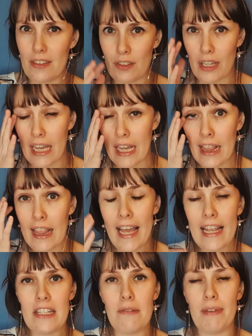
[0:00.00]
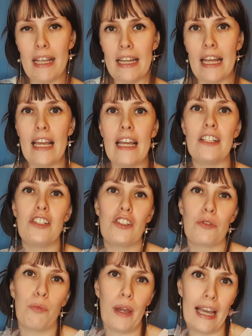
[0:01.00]
Okay, light meaning it
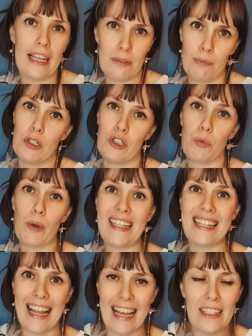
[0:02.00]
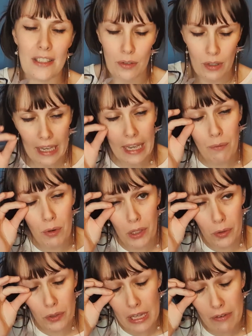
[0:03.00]
doesn't weigh as much, it weighs less. Okay, and we'll
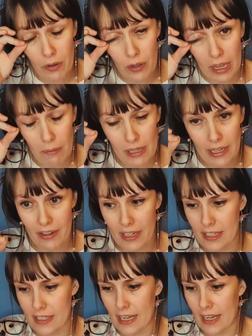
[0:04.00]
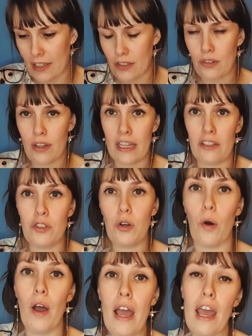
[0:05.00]
use that vocabulary in a second. Okay,
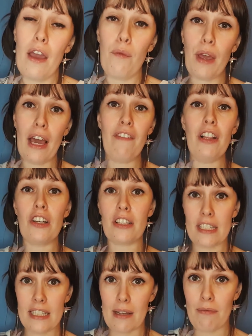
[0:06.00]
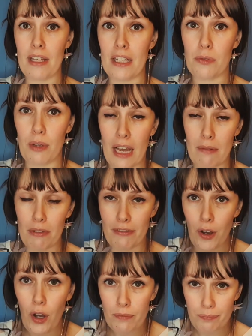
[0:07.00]
so if we have a look at the same things we had
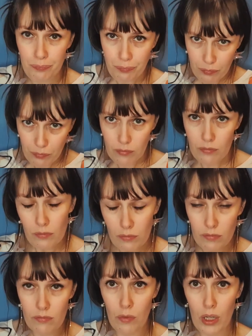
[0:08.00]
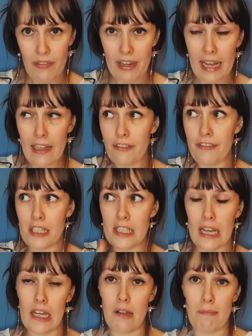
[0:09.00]
before, we have an elephant
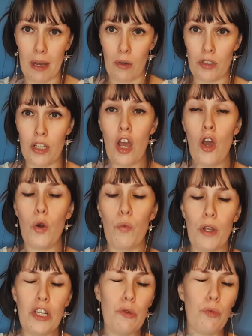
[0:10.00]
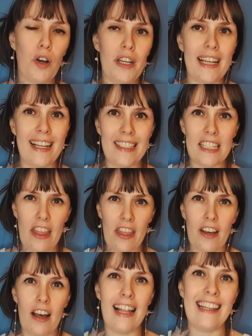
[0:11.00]
and a mouse. Which one is
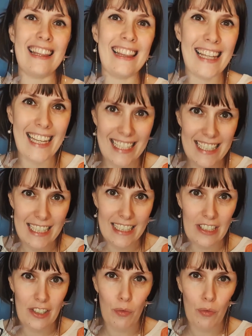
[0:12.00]
the lightest?